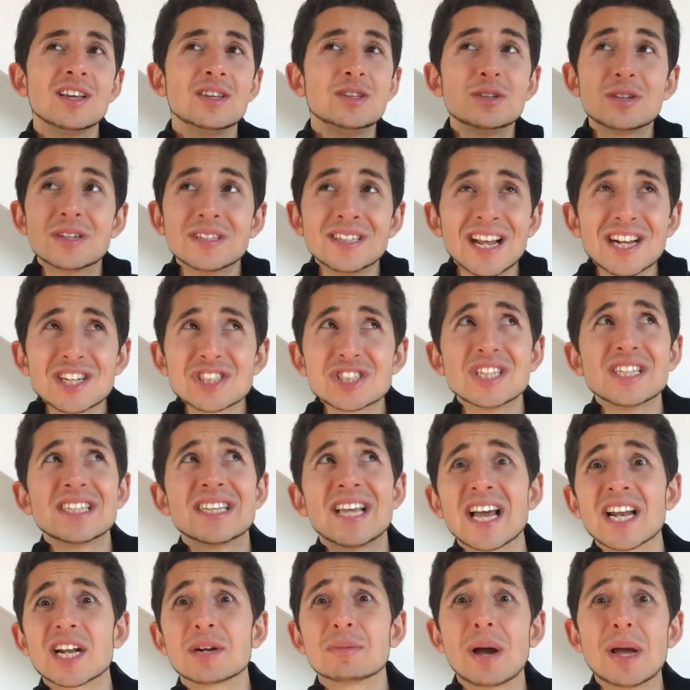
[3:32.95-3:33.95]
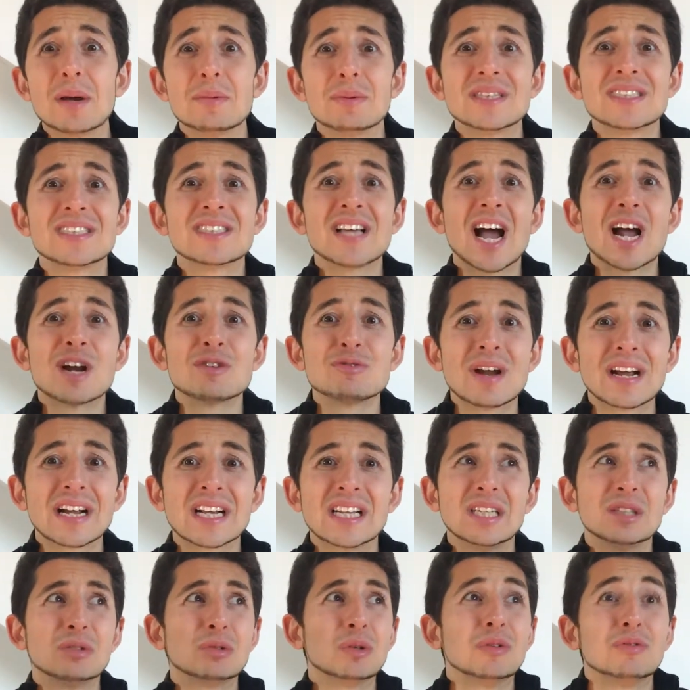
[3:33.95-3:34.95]
you can actually get away with
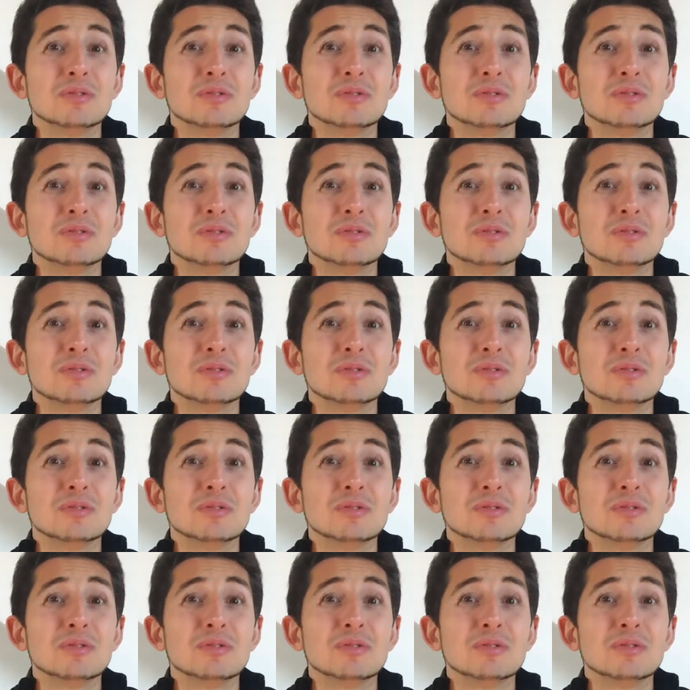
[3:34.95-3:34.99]
directly